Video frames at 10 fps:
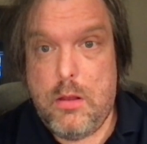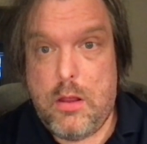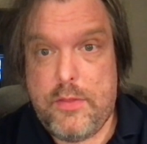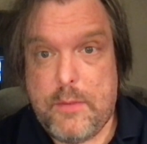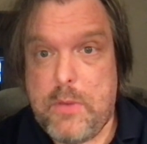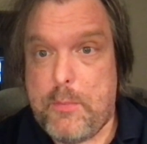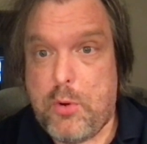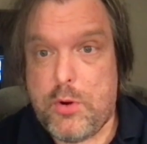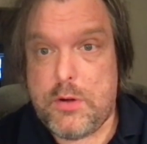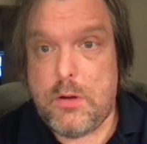I think my
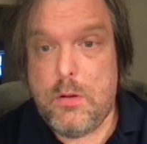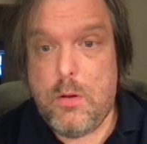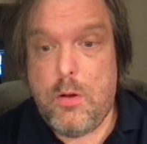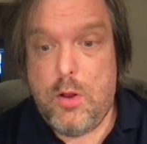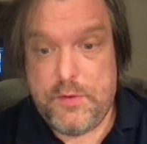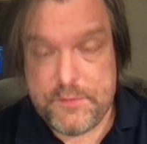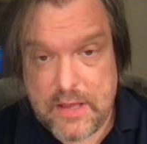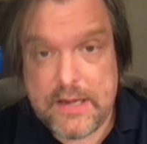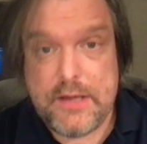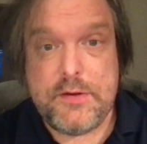opponent
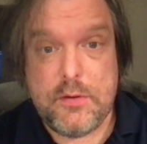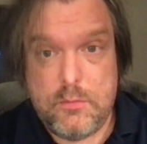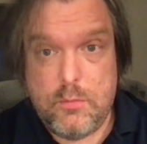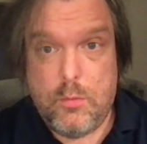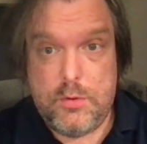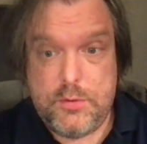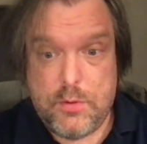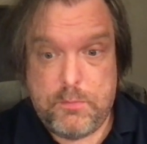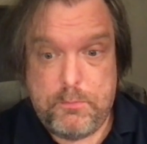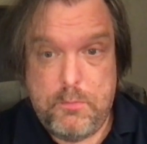decided to
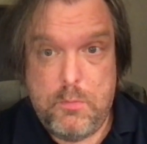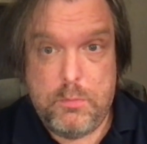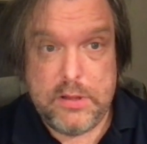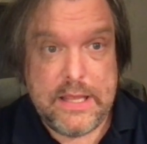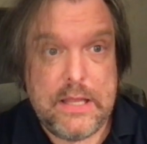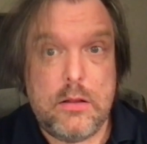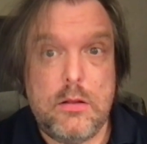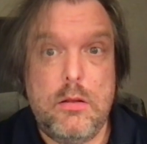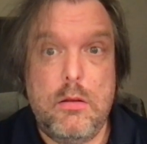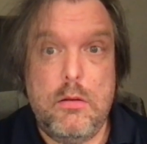play,
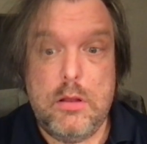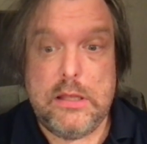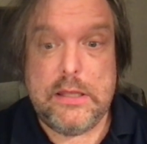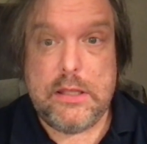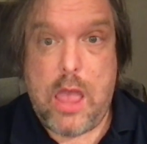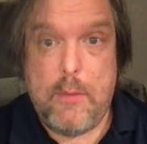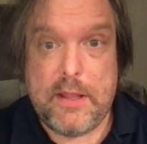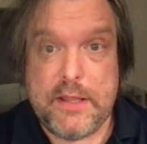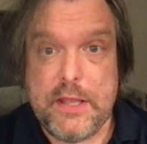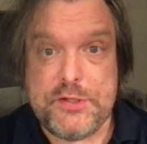I
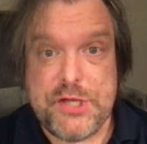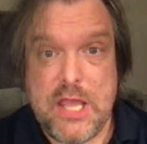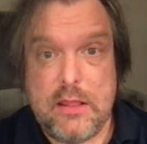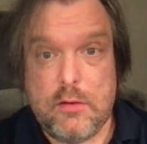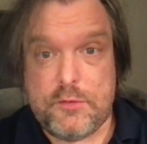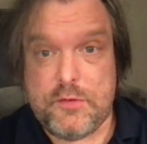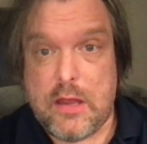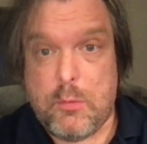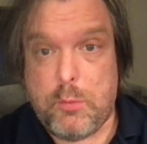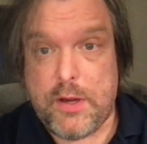mean, king g8 looks
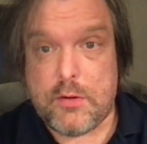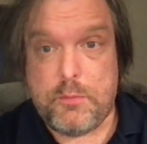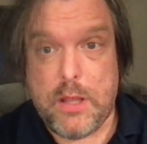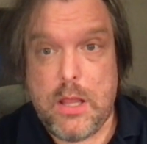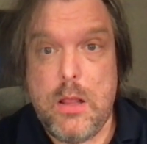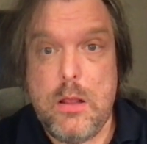kind of weird, but